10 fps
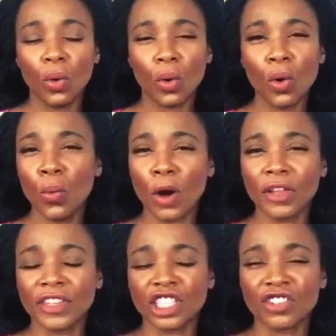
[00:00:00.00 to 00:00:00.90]
won't
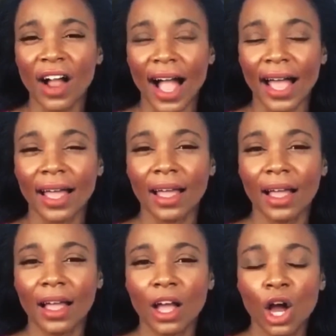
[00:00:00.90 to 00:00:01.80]
even try,
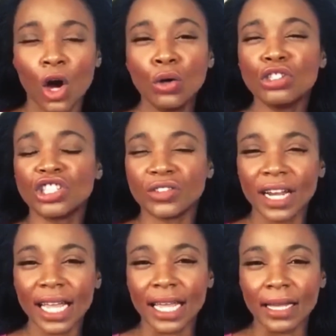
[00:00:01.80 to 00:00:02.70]
who
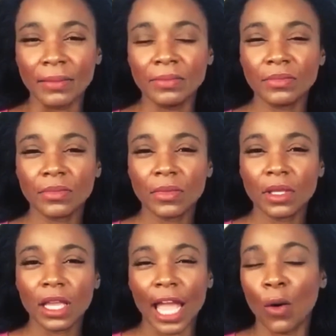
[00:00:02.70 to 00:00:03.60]
dream
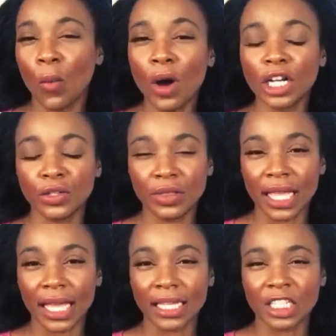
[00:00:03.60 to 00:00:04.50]
and want to do
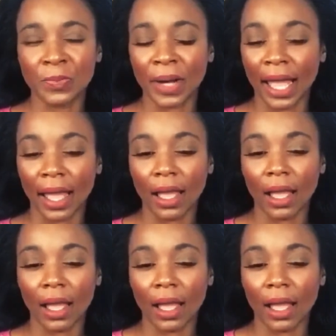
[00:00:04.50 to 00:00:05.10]
things, but